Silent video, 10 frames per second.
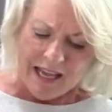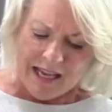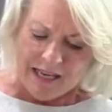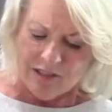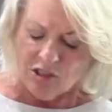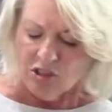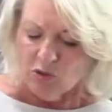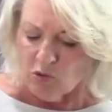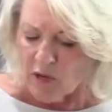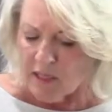And just
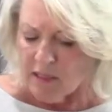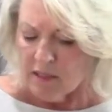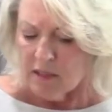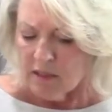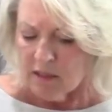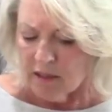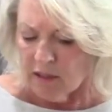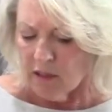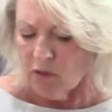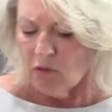grate it at the
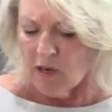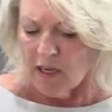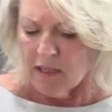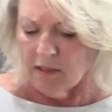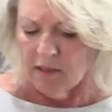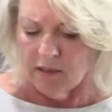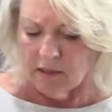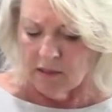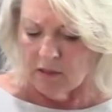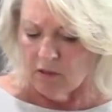thick grade
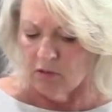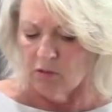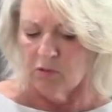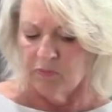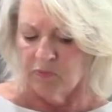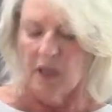until,